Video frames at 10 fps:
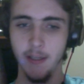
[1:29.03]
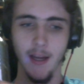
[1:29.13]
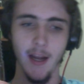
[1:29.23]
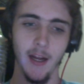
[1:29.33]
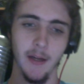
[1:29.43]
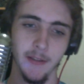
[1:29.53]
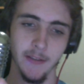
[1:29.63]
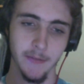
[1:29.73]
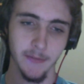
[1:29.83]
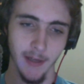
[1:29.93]
I
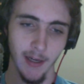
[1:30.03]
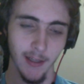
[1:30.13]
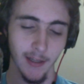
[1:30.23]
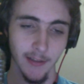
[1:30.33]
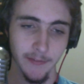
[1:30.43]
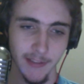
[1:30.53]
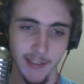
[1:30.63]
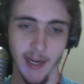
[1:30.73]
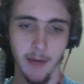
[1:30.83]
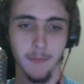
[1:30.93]
lived in
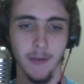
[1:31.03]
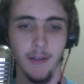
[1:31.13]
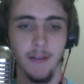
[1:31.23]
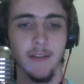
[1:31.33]
Canberra